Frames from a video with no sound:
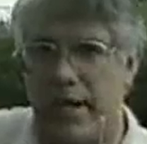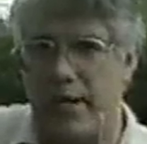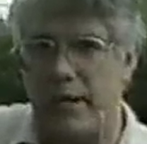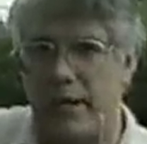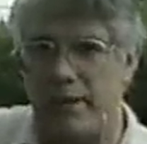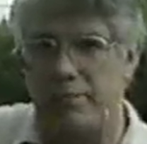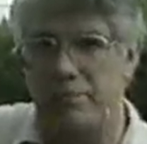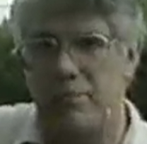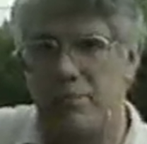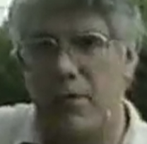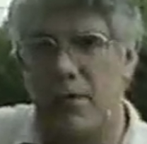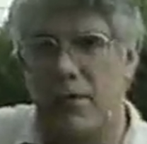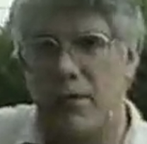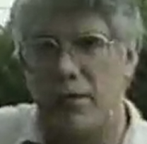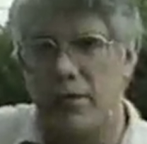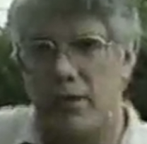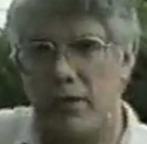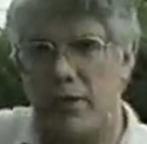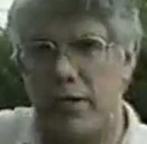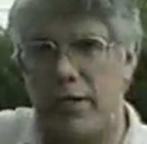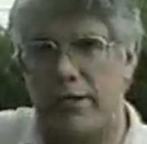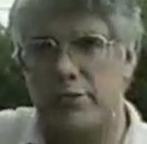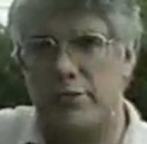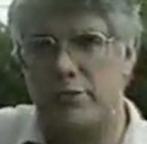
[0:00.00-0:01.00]
atom
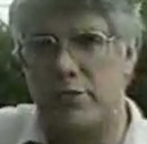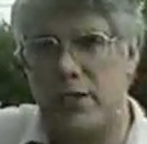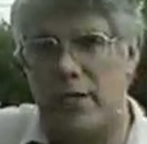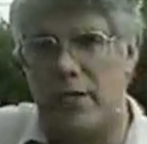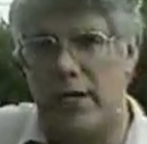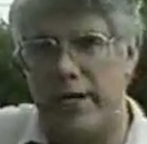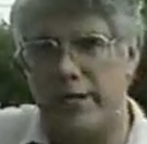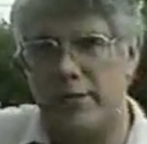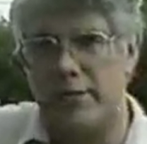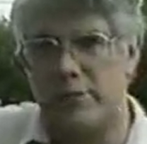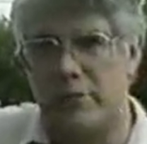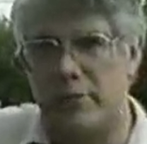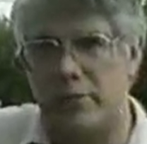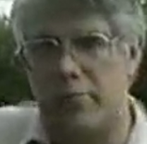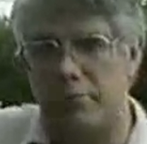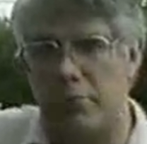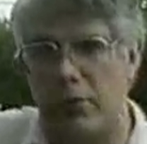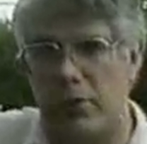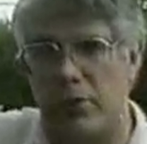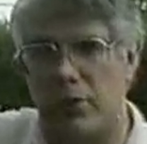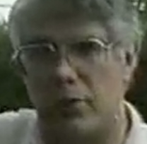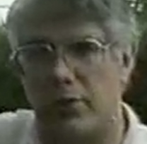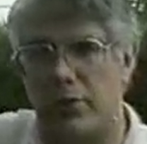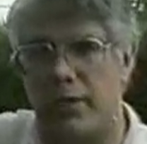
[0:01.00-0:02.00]
unites to hydrogen and
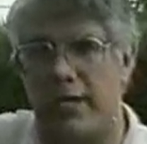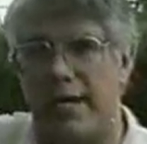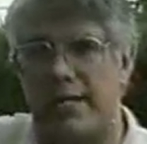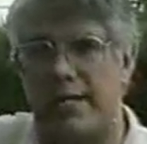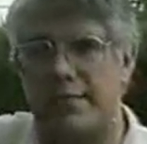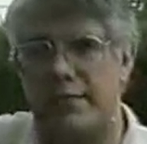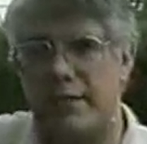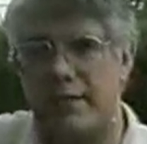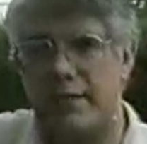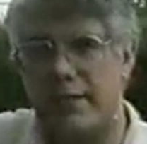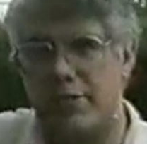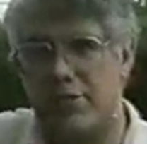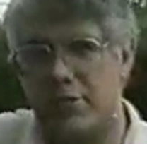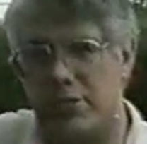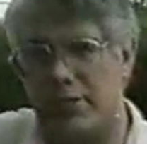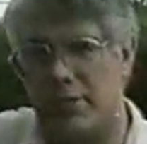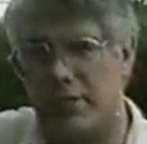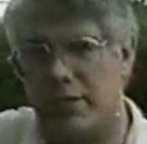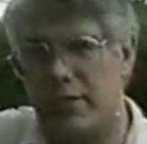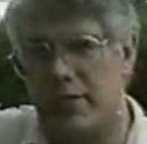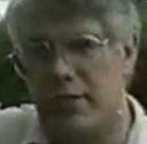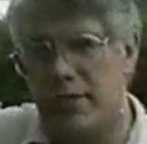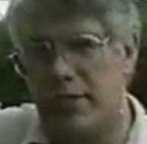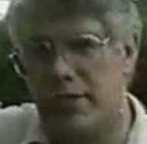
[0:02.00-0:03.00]
bring on gas
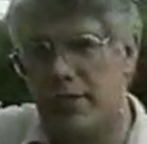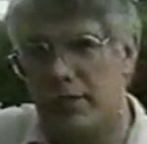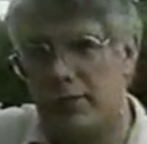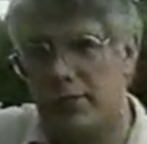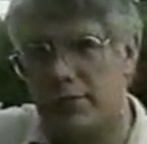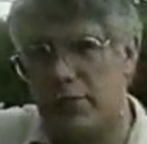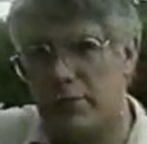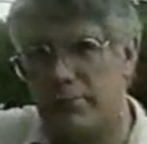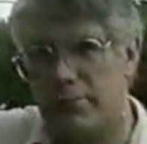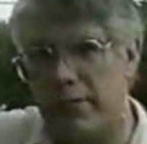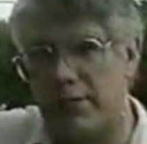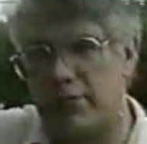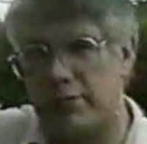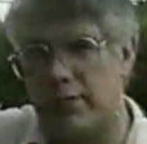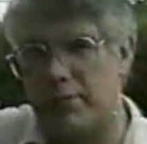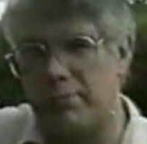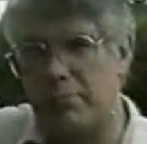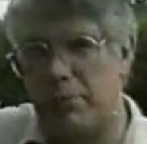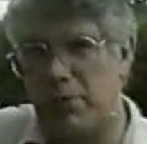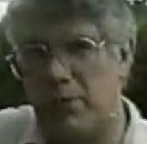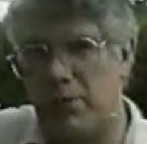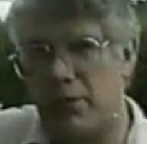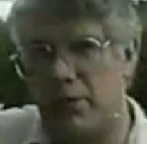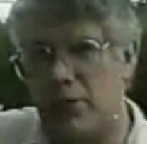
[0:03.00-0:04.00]
ignition. So by
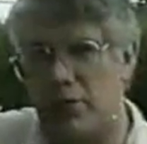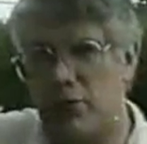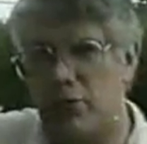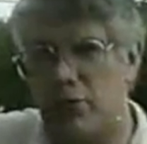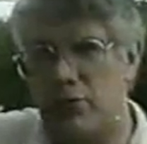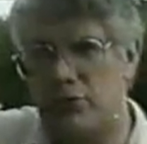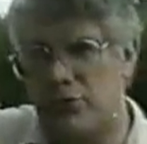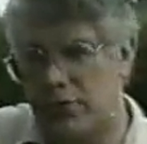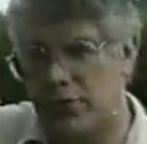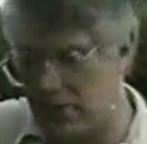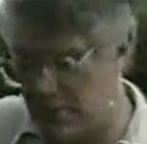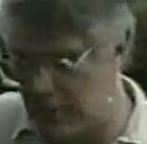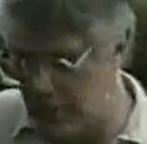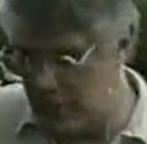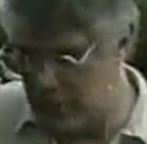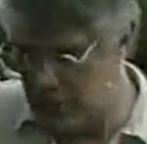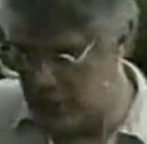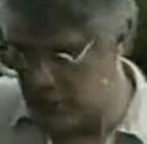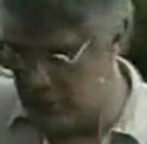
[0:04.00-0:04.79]
simply using the,